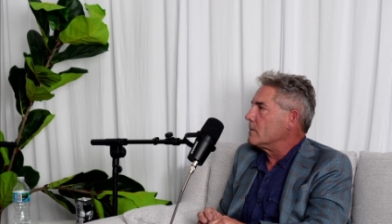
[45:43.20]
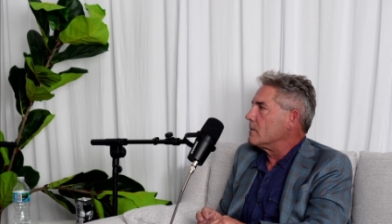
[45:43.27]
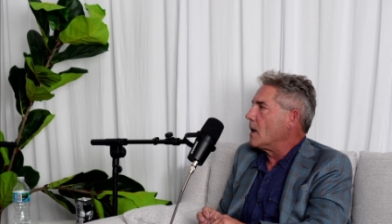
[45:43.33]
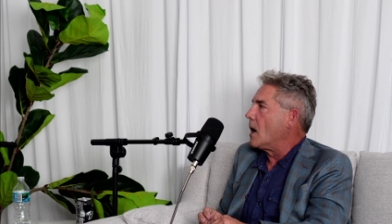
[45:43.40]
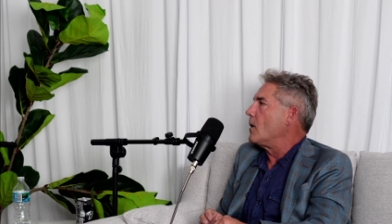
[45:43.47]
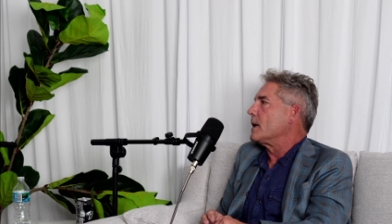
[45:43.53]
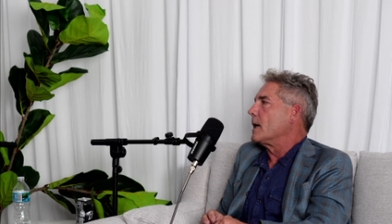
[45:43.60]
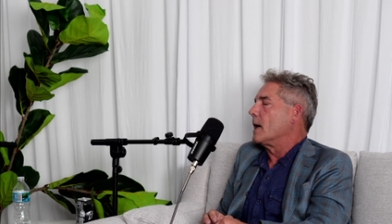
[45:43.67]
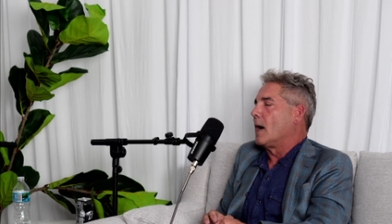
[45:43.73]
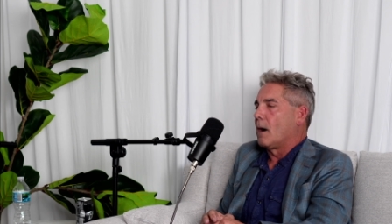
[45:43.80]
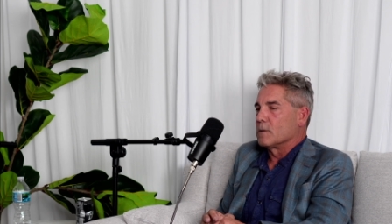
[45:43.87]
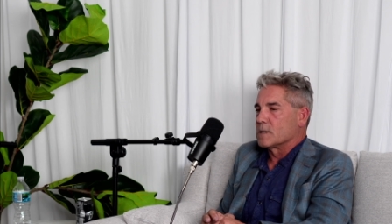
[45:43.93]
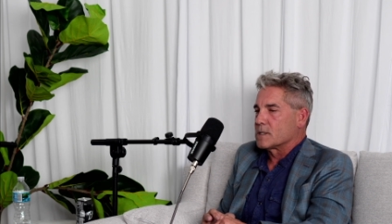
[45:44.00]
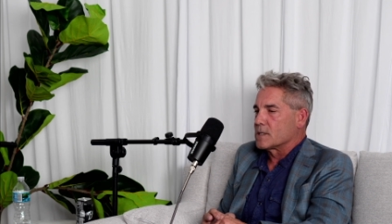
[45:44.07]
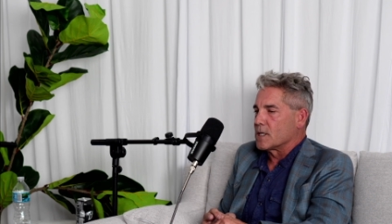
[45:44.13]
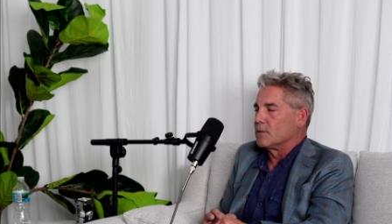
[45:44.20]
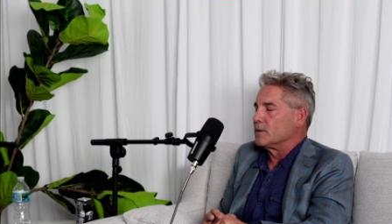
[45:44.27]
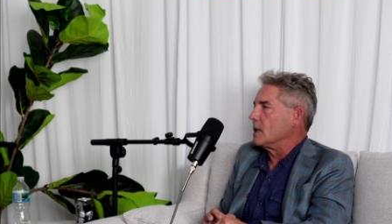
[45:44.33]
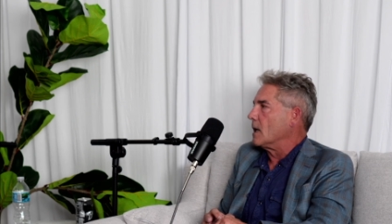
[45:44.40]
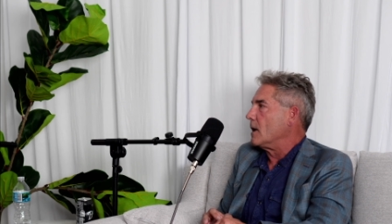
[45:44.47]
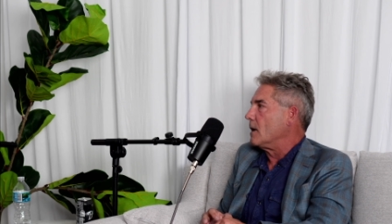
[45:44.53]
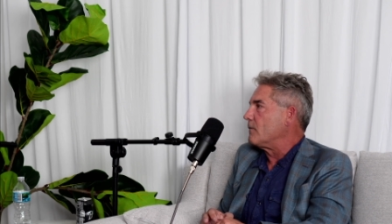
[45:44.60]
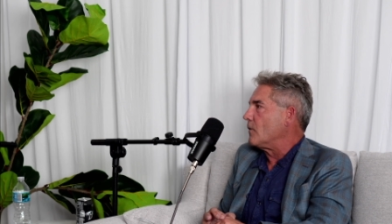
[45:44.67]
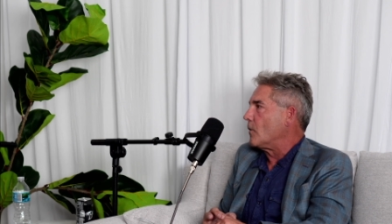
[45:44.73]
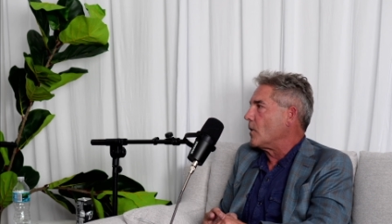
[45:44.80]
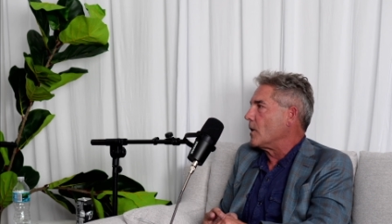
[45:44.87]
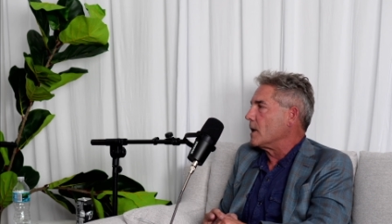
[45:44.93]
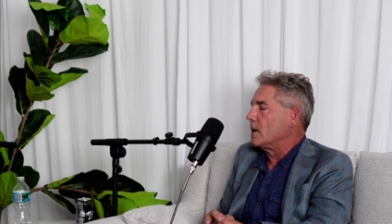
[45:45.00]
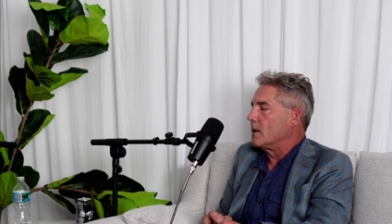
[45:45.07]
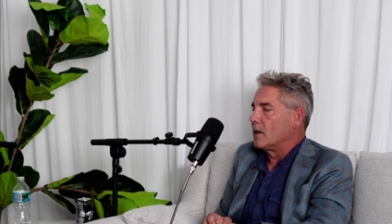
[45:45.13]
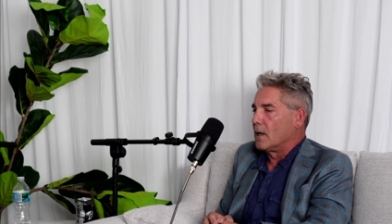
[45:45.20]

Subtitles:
Oh yeah, I was so done at 40.